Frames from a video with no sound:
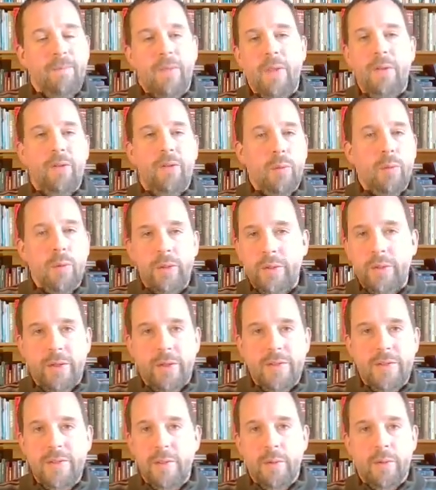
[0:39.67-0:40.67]
These
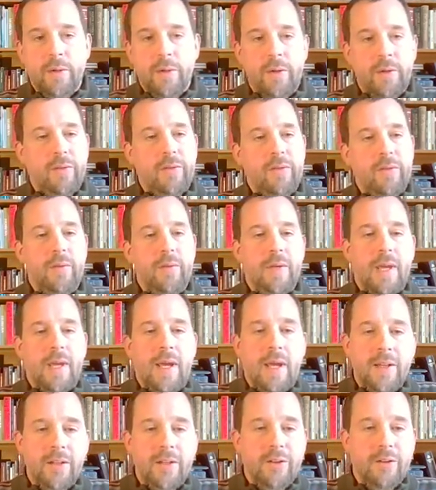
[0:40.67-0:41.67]
wilderness stories
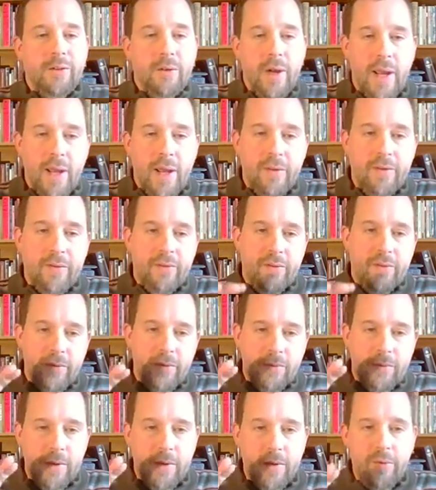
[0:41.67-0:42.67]

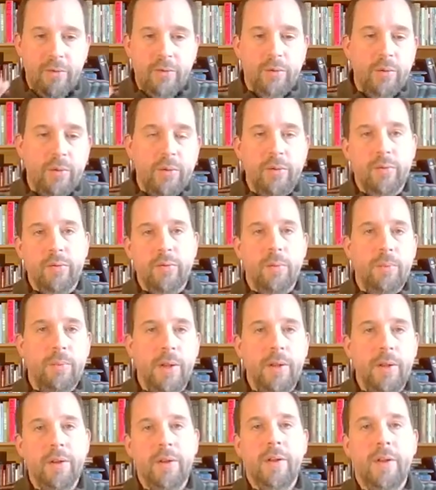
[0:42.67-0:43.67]
contrast Israel's
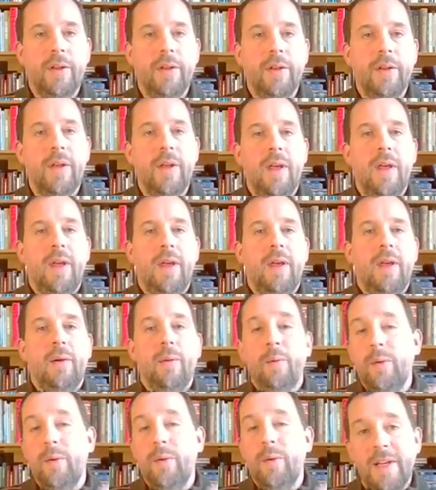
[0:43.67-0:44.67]
rebellion
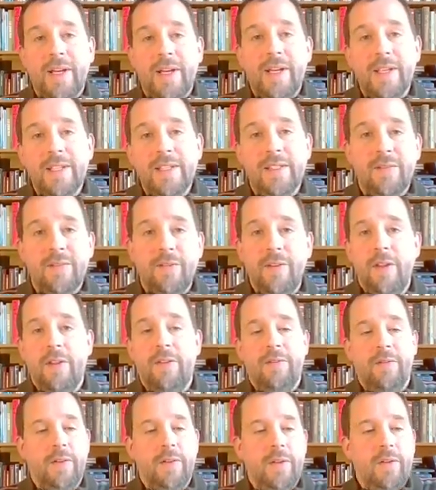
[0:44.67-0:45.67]
with God's
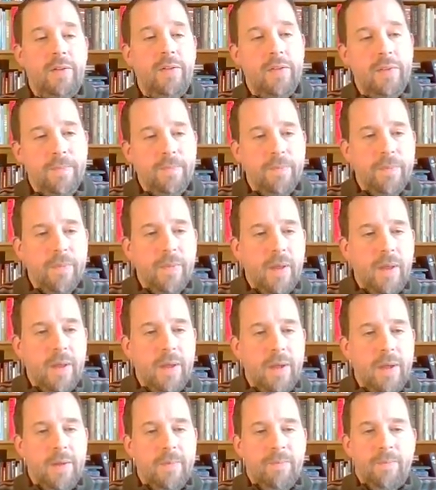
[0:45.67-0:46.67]
faithfulness.
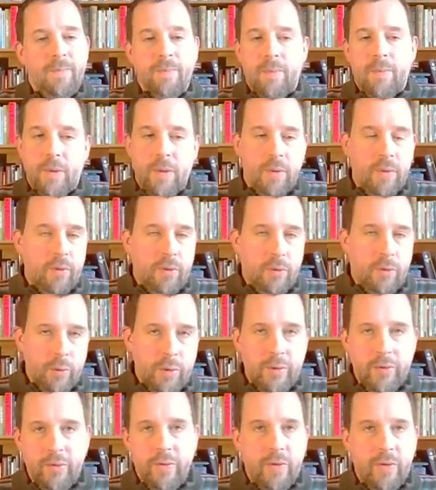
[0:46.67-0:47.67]
The
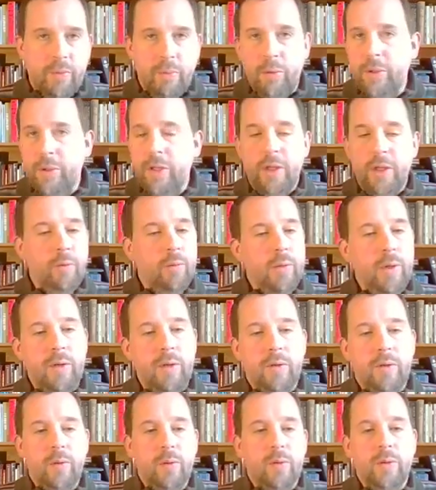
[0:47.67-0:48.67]
stories in this book get
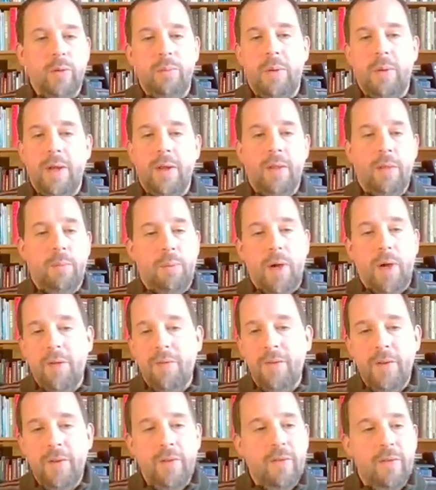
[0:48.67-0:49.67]
retold by the
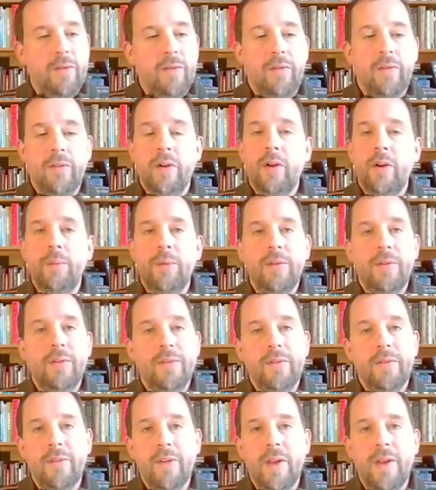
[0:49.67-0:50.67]
prophets, the
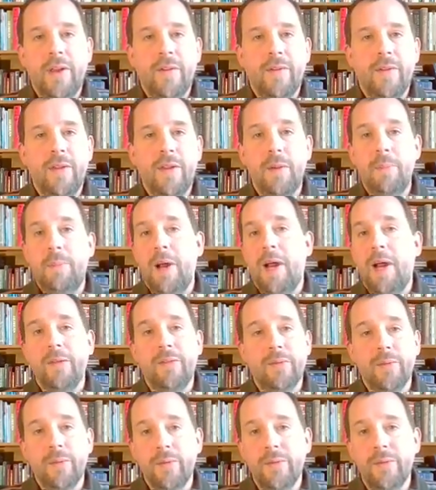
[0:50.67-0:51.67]
psalmists, and the
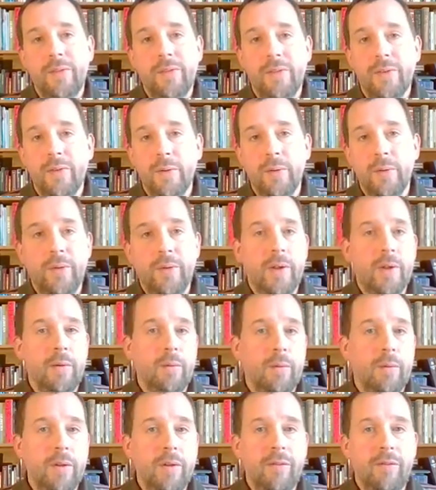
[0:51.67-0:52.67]
apostles, so they
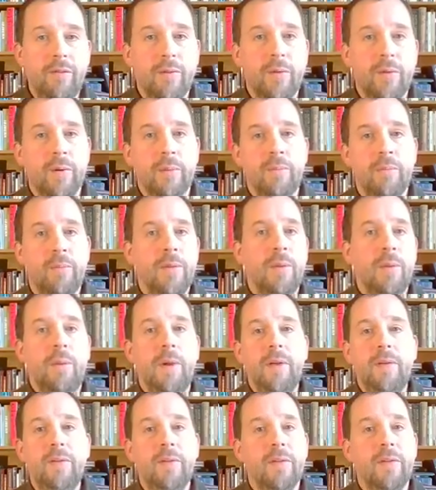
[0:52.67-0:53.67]
really form the
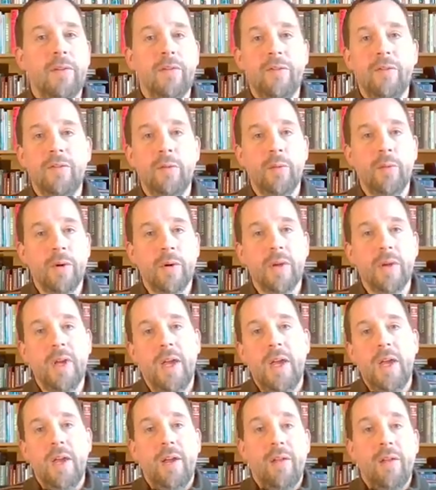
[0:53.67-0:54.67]
basis
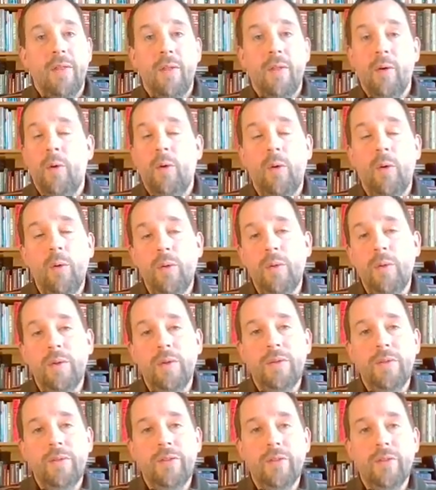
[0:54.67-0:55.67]
for the
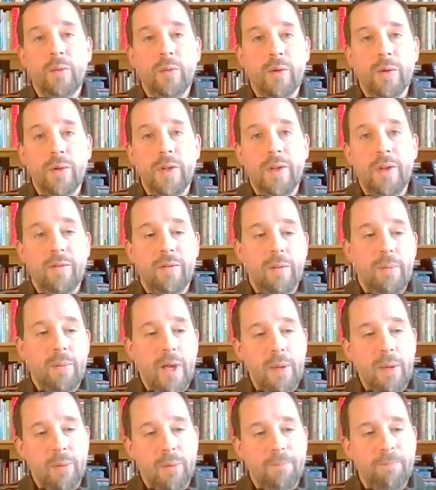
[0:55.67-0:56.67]
whole story of the
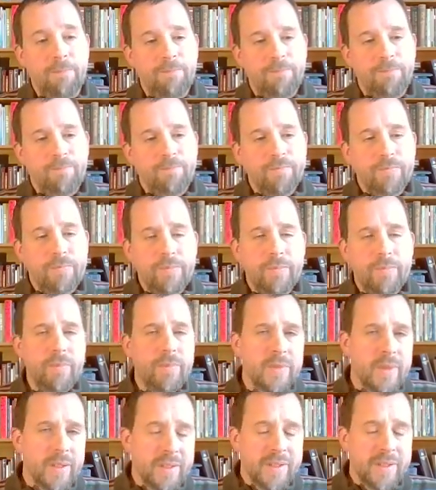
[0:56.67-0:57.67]
Bible.
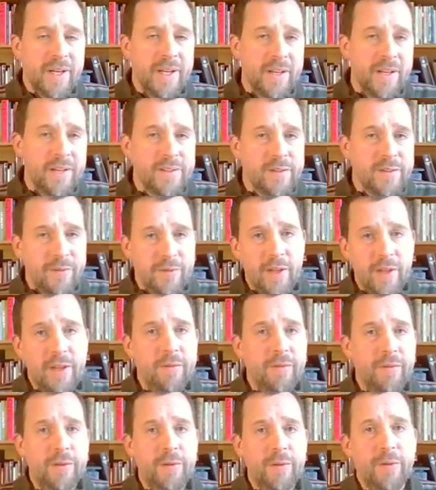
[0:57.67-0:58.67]
God is
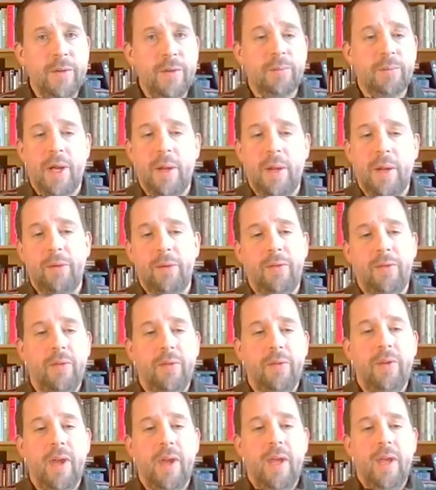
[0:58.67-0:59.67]
faithful to his
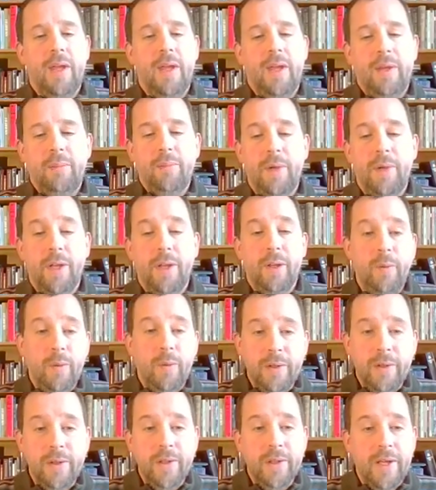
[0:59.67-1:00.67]
promises, but he
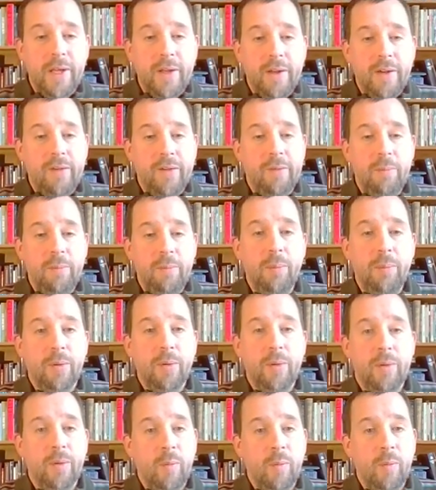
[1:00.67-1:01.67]
will let his
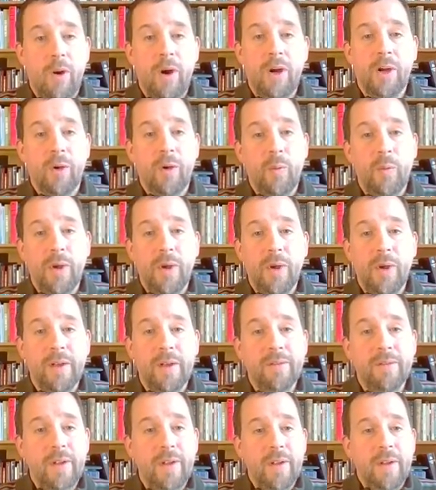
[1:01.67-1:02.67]
people walk
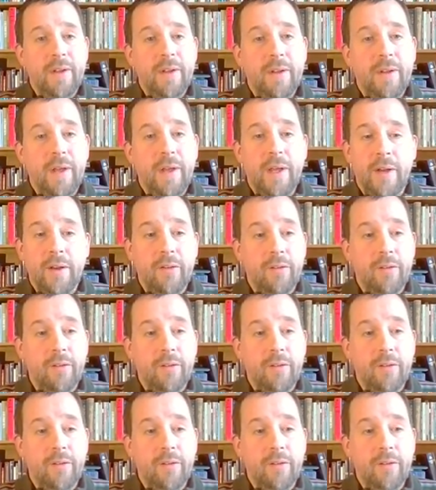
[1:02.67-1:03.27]
away and